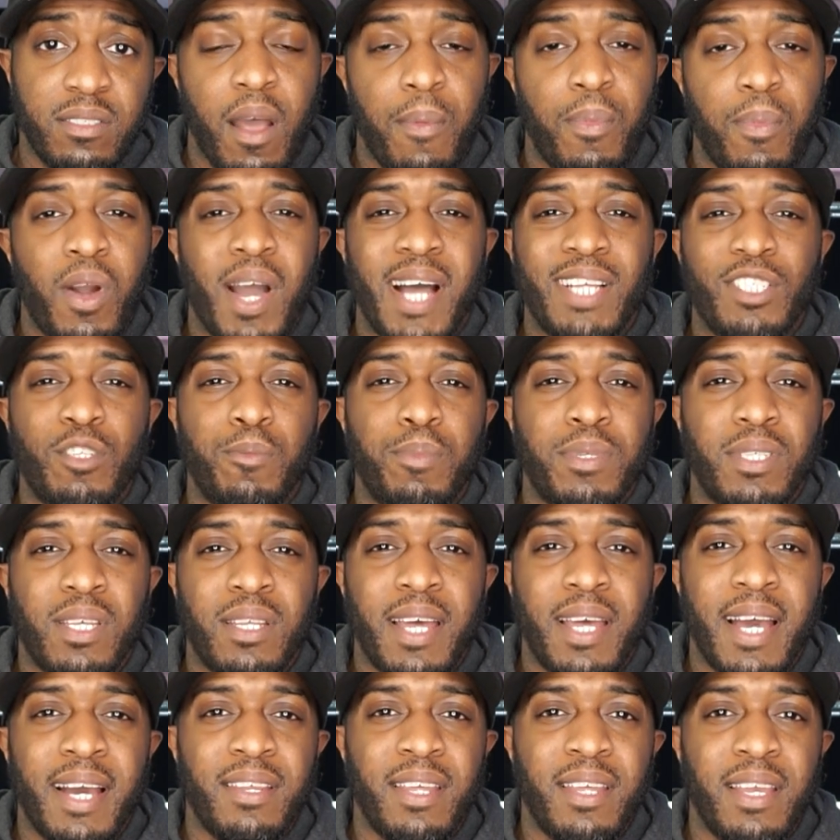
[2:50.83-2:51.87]
I'm not
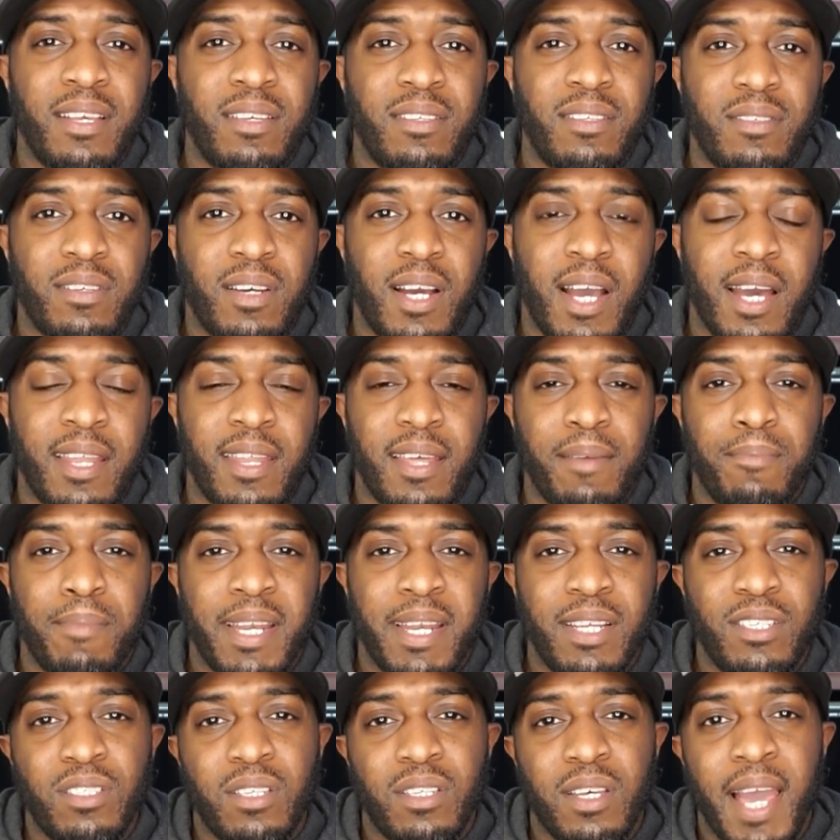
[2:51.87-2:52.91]
100% how they how they
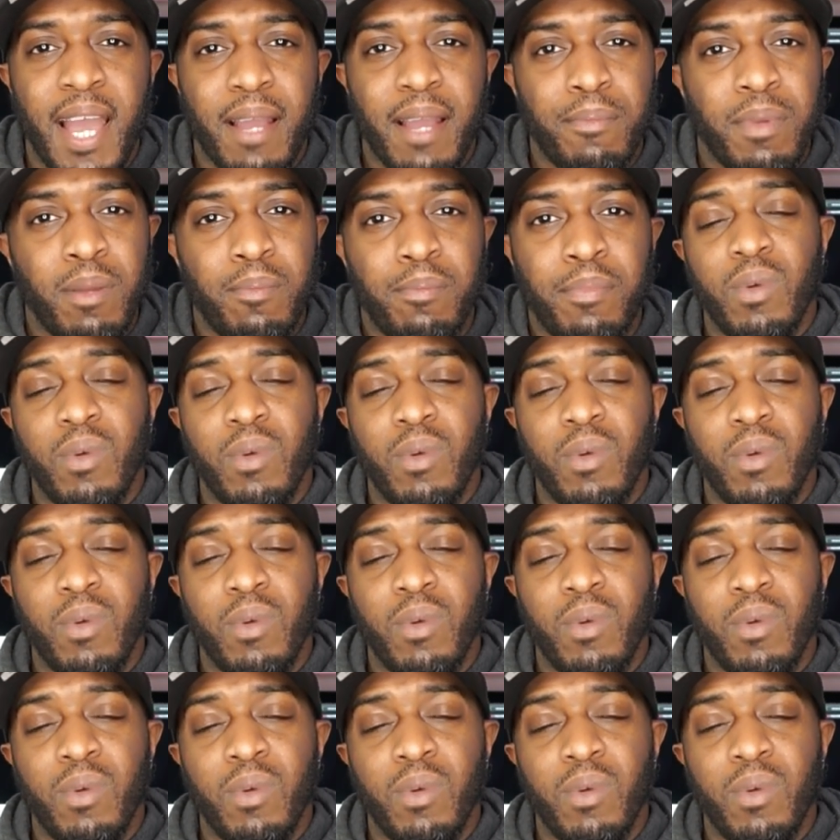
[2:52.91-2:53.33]
managed to hack me.